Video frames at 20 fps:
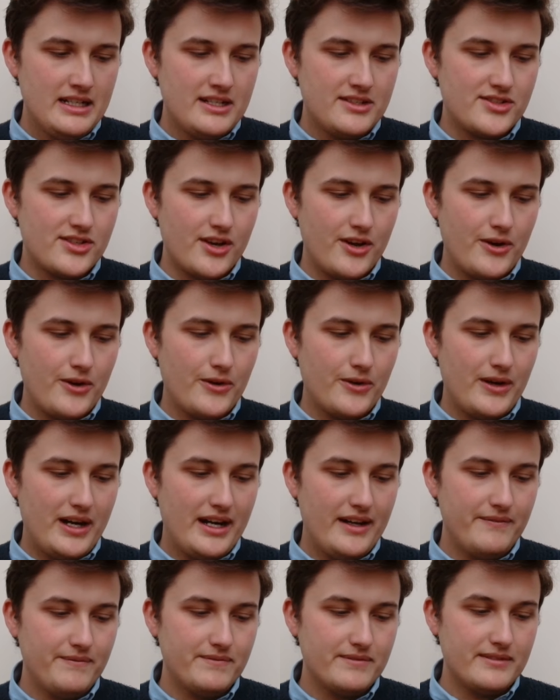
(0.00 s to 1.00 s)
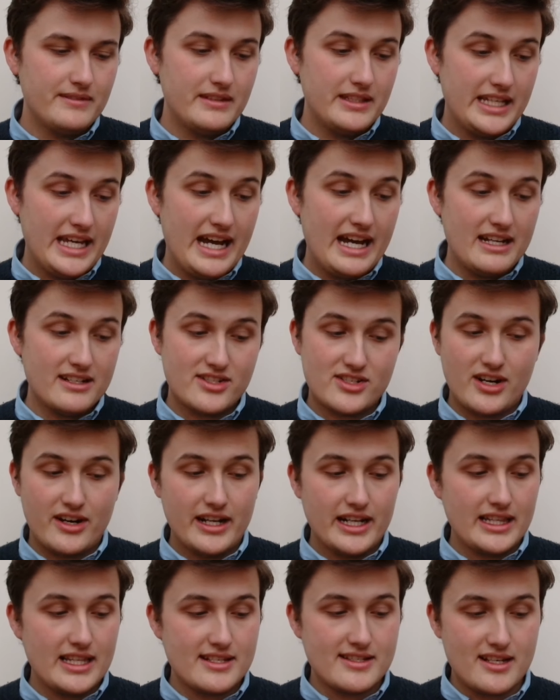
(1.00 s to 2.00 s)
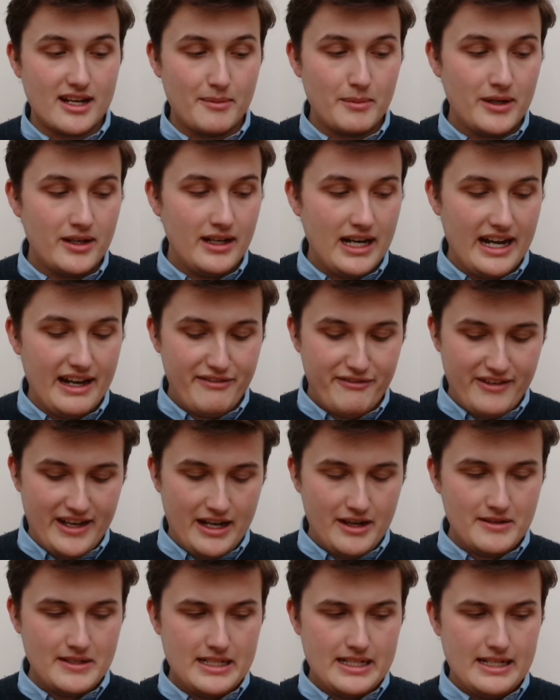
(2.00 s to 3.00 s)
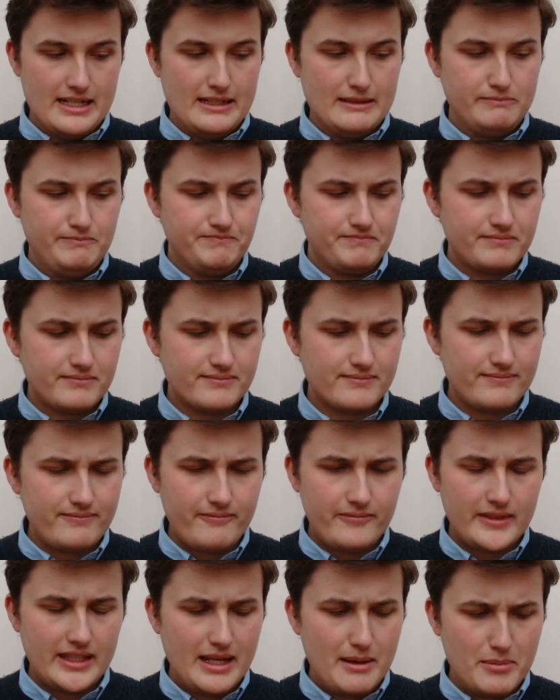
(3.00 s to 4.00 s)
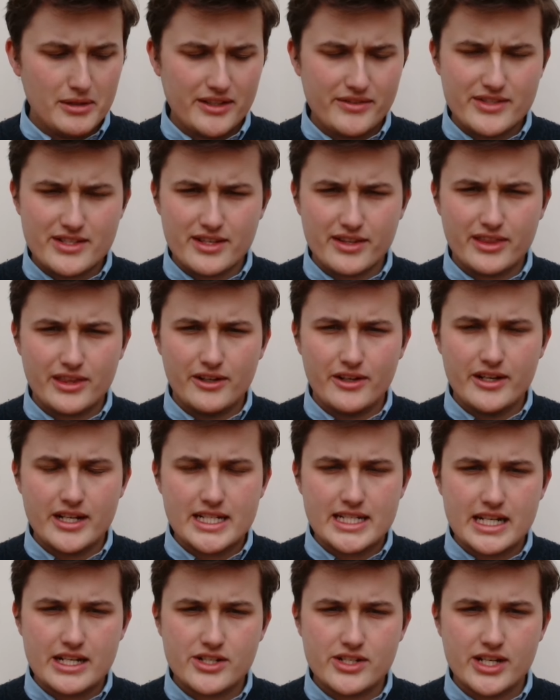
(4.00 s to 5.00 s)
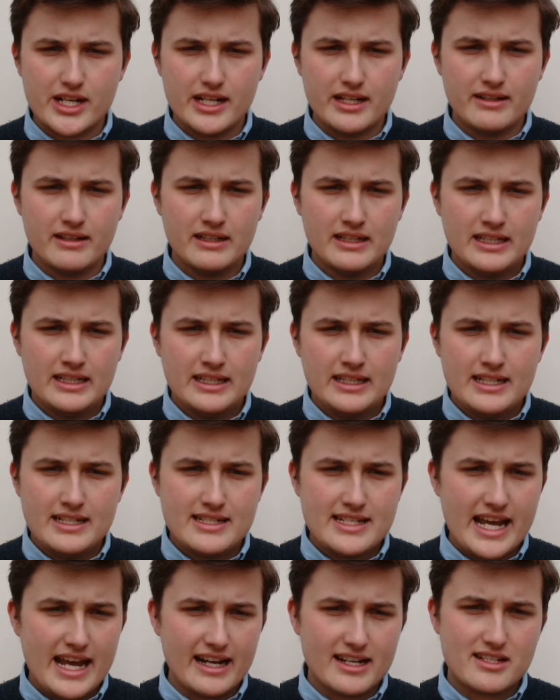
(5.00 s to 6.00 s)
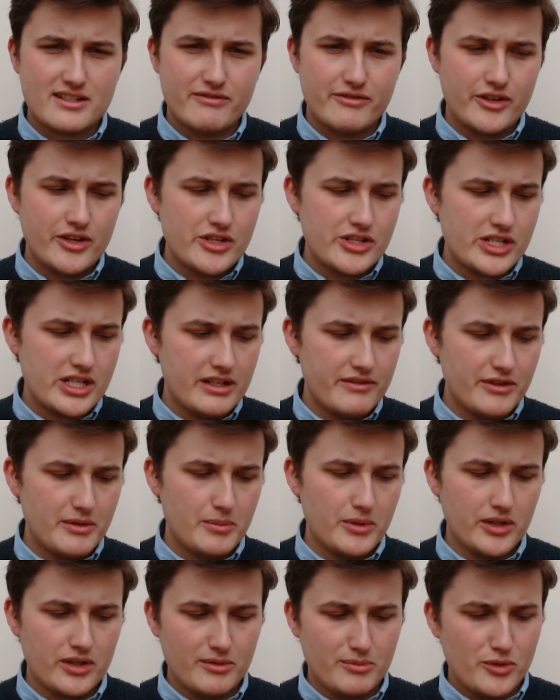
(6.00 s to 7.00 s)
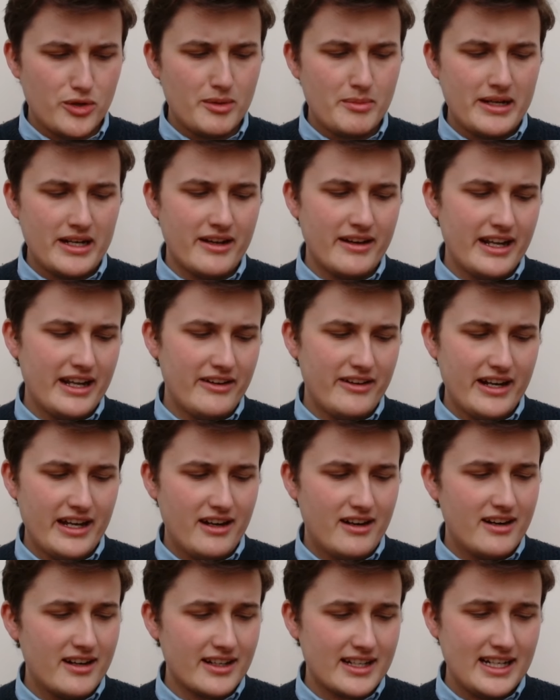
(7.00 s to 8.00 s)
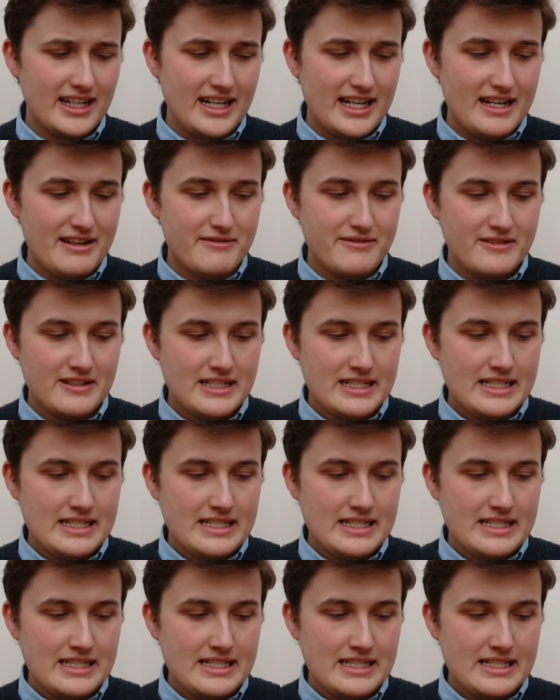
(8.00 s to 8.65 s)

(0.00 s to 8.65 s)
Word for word: So yeah, starting in the summer, I found uh, I believe it's a third edition text version of the Book of Mormon on Internet Archive.